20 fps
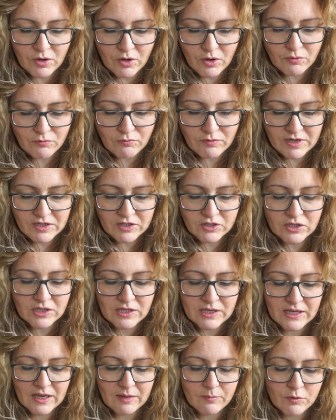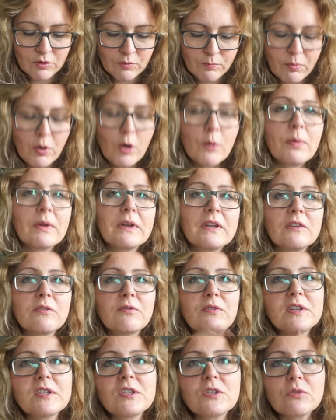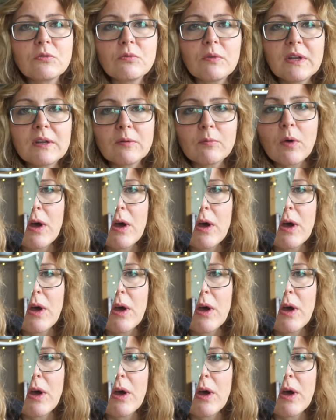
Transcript: originally, I'm going to pop a little video in